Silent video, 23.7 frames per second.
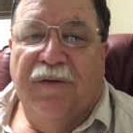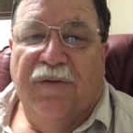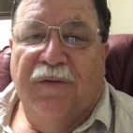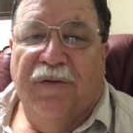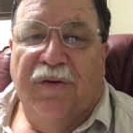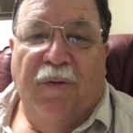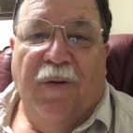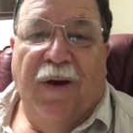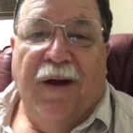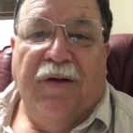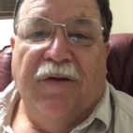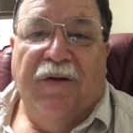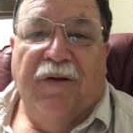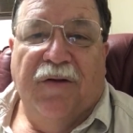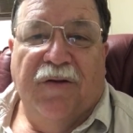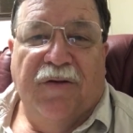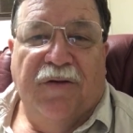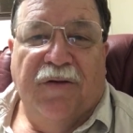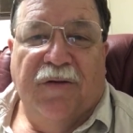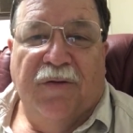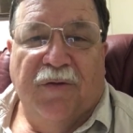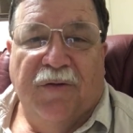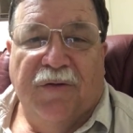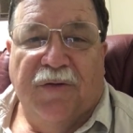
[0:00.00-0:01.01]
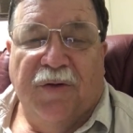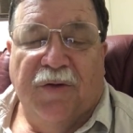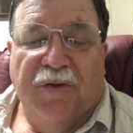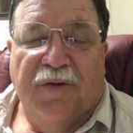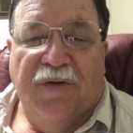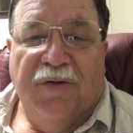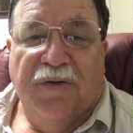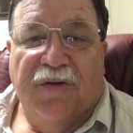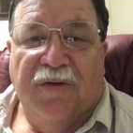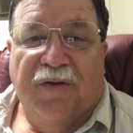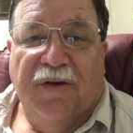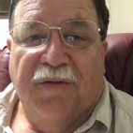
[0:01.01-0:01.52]
directors and all
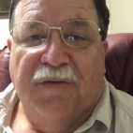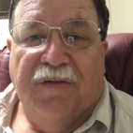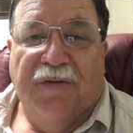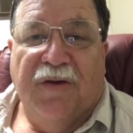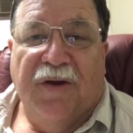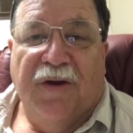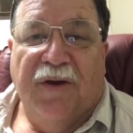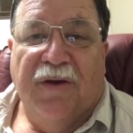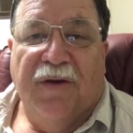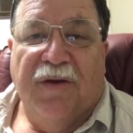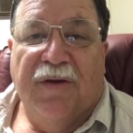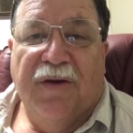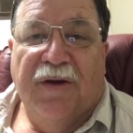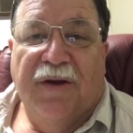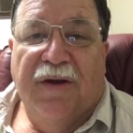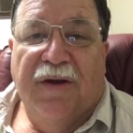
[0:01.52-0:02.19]
sorts of stuff. So